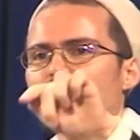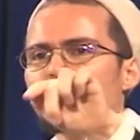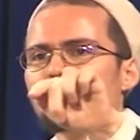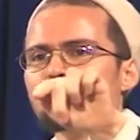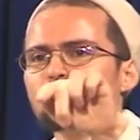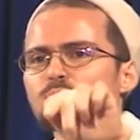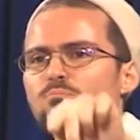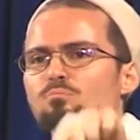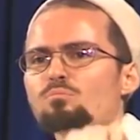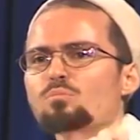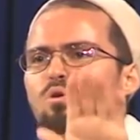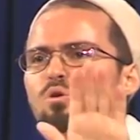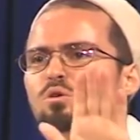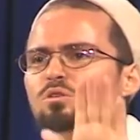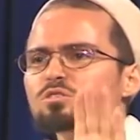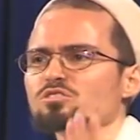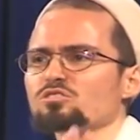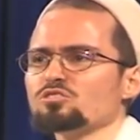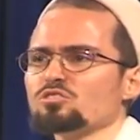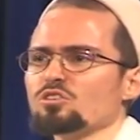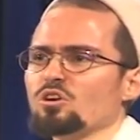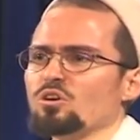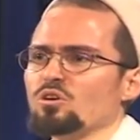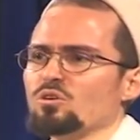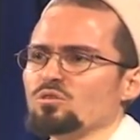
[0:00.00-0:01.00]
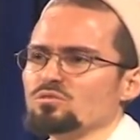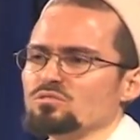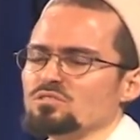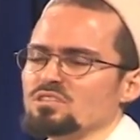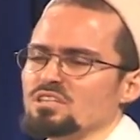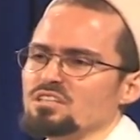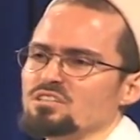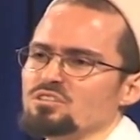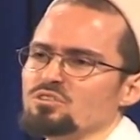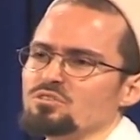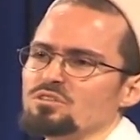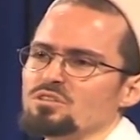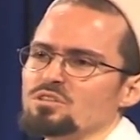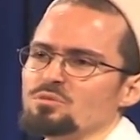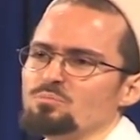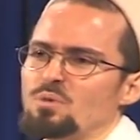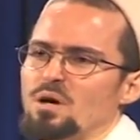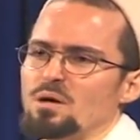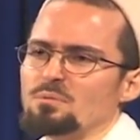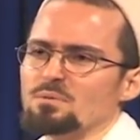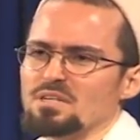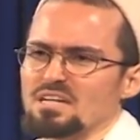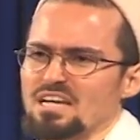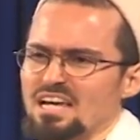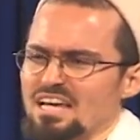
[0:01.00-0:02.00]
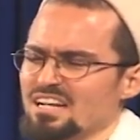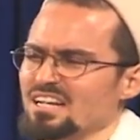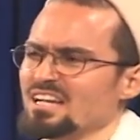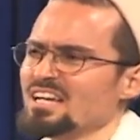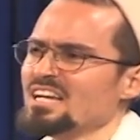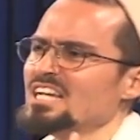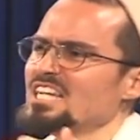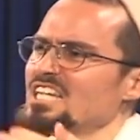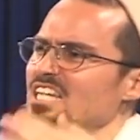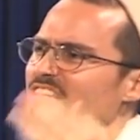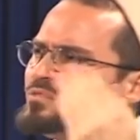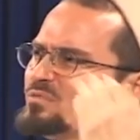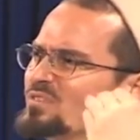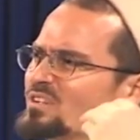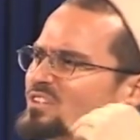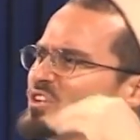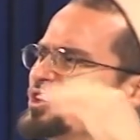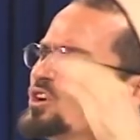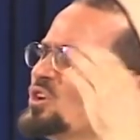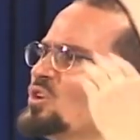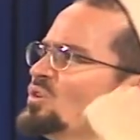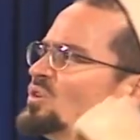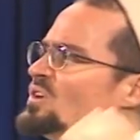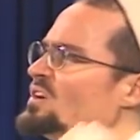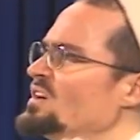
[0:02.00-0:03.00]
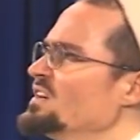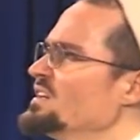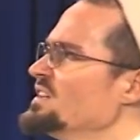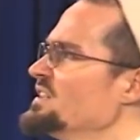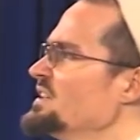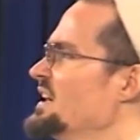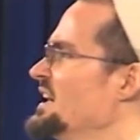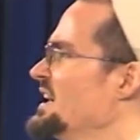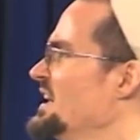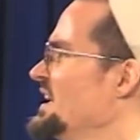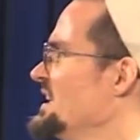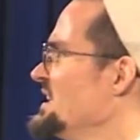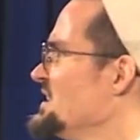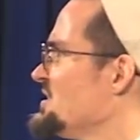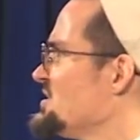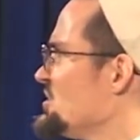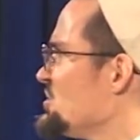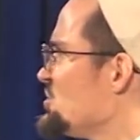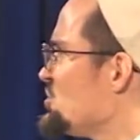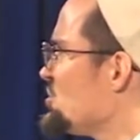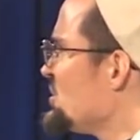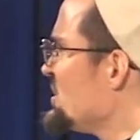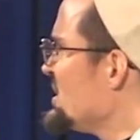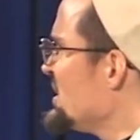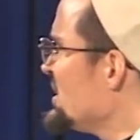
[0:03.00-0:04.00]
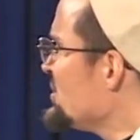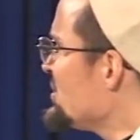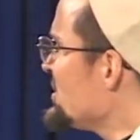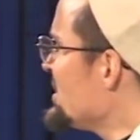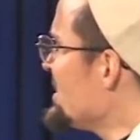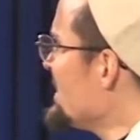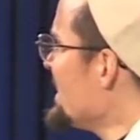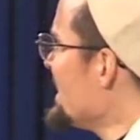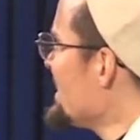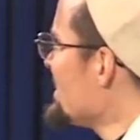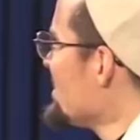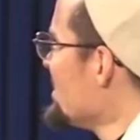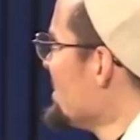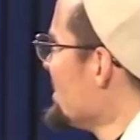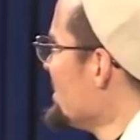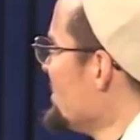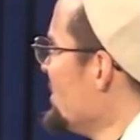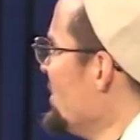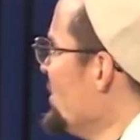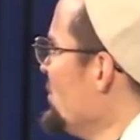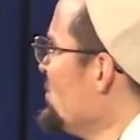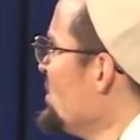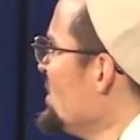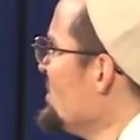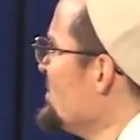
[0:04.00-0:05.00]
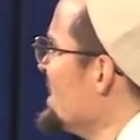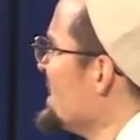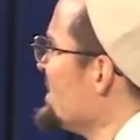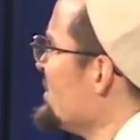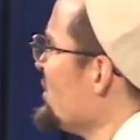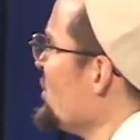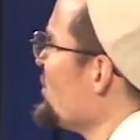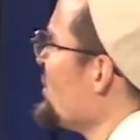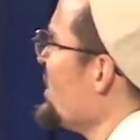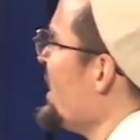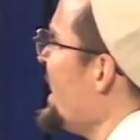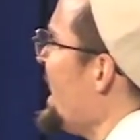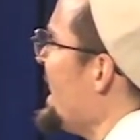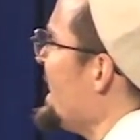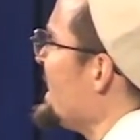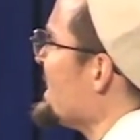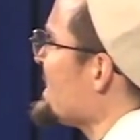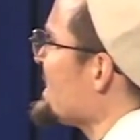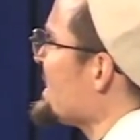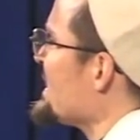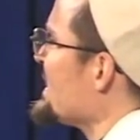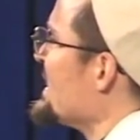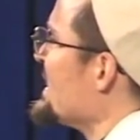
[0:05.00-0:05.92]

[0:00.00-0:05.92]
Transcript: more so than you're in the public. And even though uh, it's a tradition that the, the ulama don't like,